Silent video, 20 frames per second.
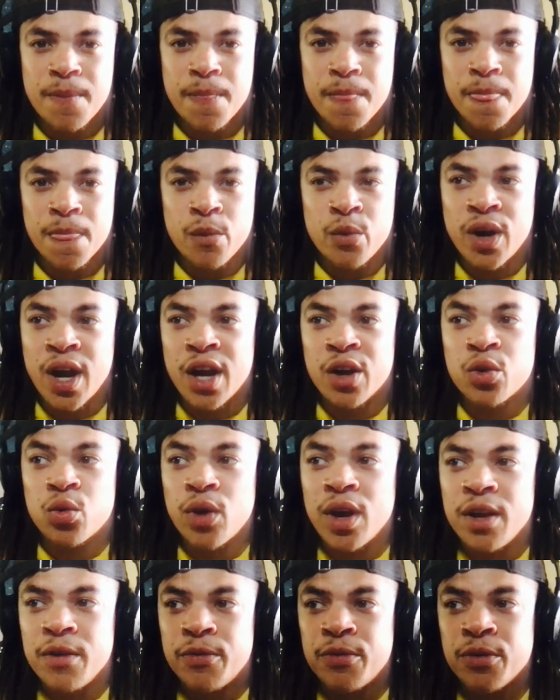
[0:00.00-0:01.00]
We're not
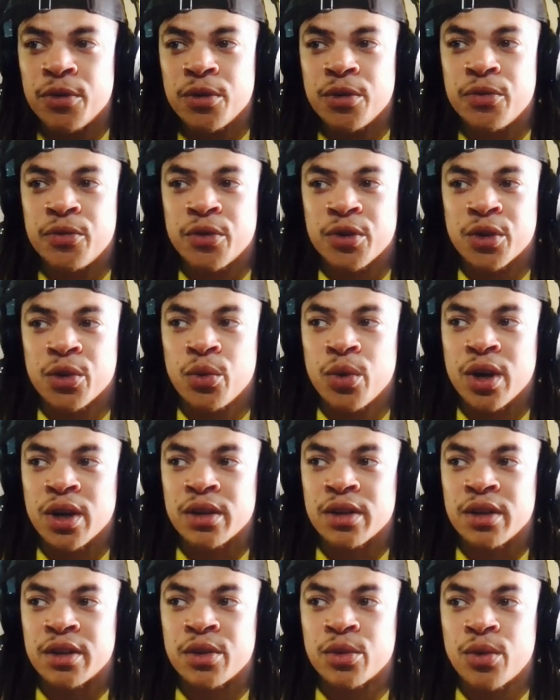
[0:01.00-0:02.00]
grateful for the
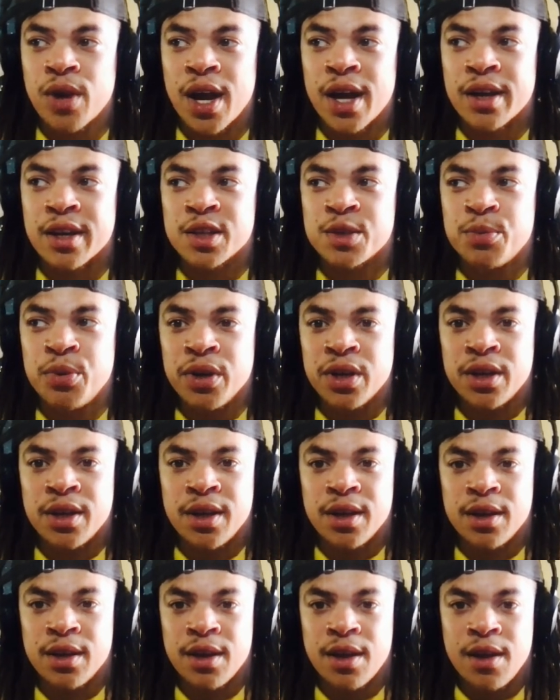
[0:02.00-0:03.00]
work that The Rock is putting
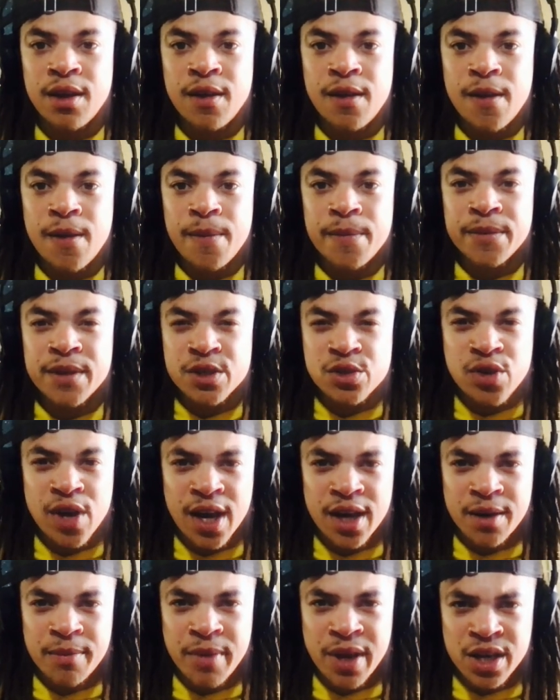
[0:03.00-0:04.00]
in to
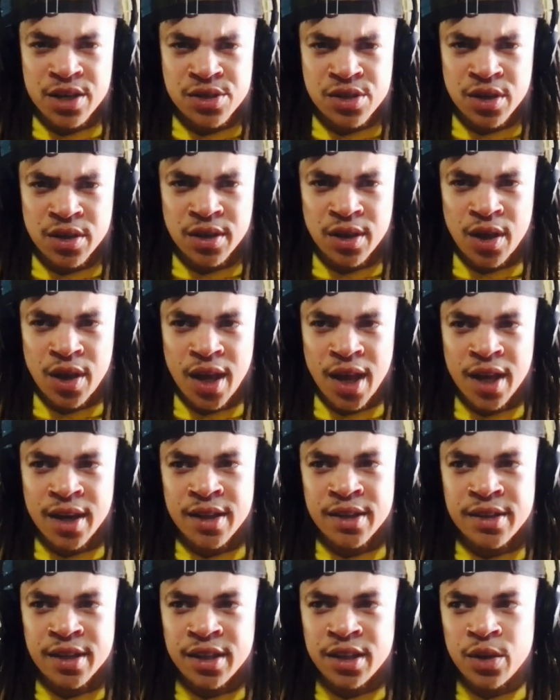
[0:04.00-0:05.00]
try to make sure that
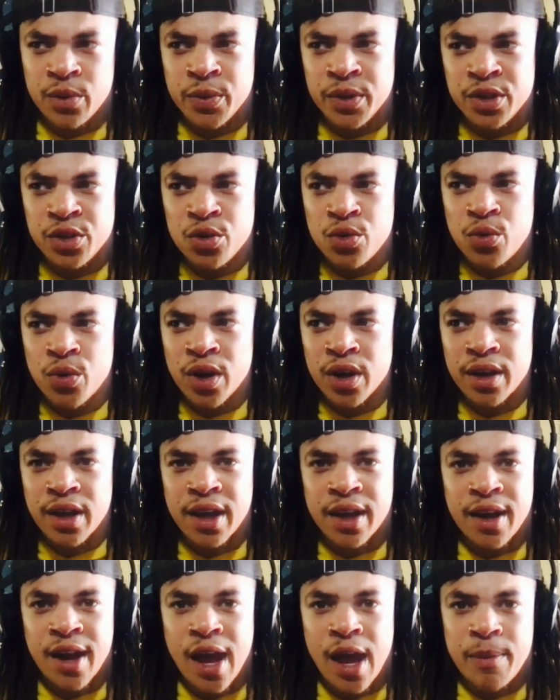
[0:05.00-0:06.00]
anything that we do want
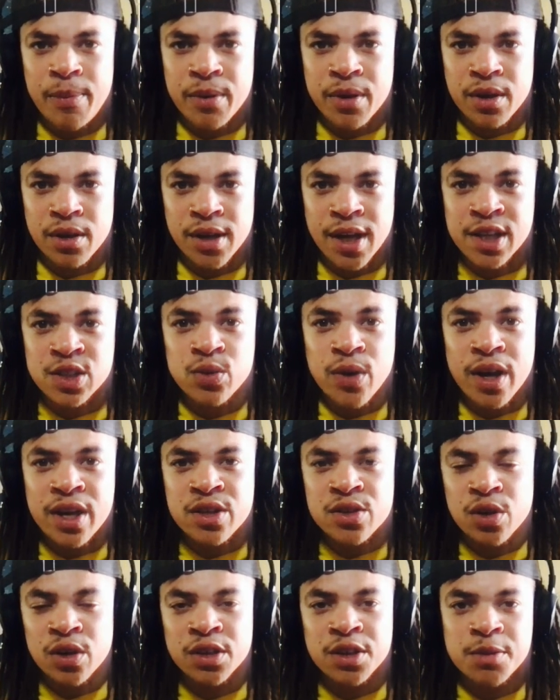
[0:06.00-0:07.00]
can happen. That's why
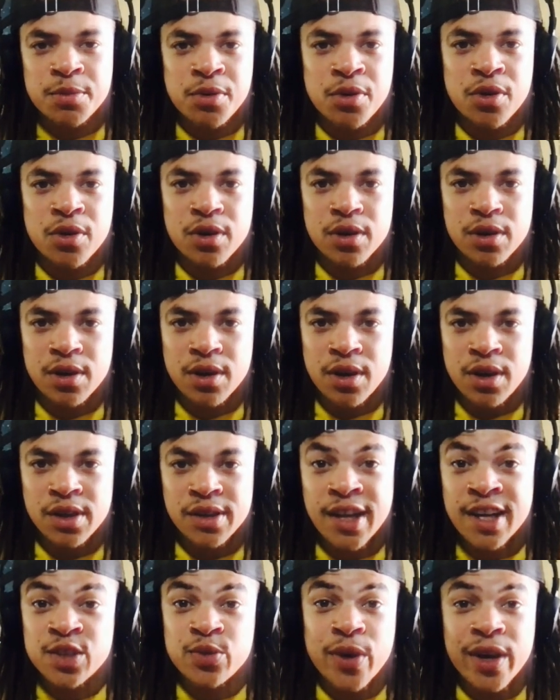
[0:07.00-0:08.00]
he's on the board.
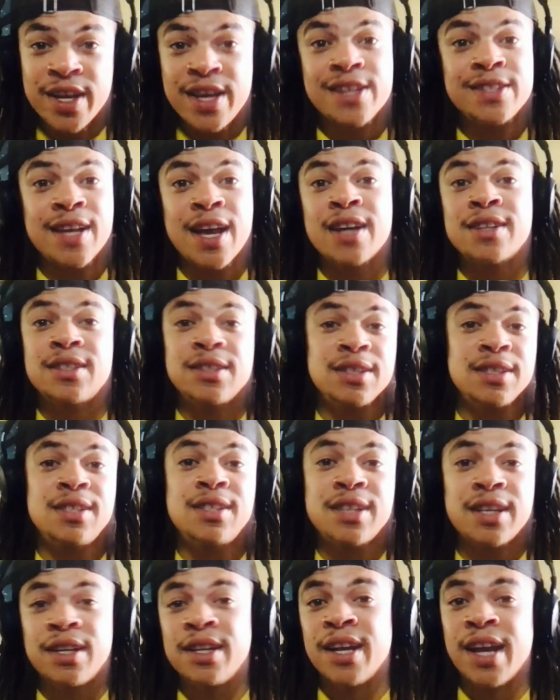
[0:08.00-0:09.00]
That's why he is actually
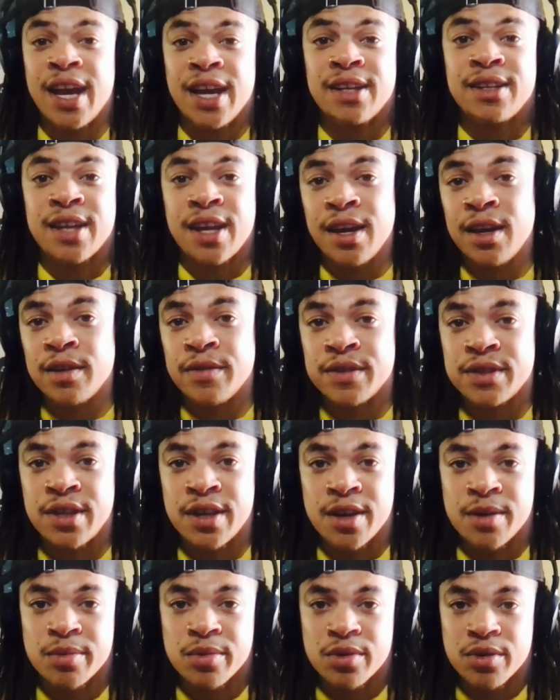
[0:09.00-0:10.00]
sitting at the head of a
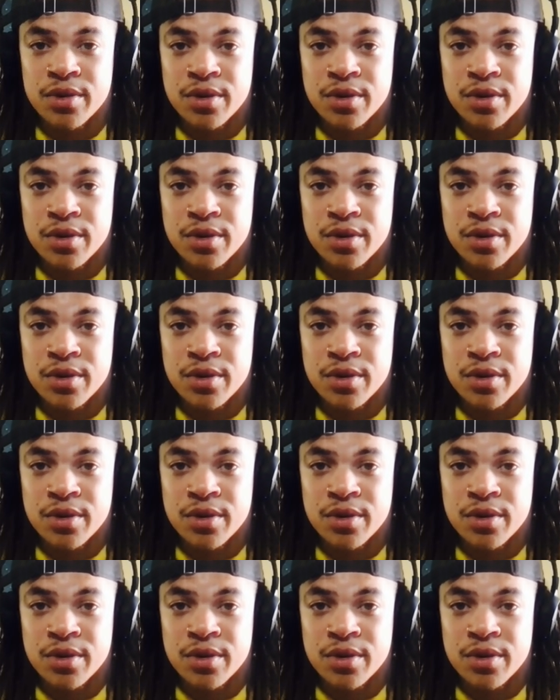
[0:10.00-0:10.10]
table.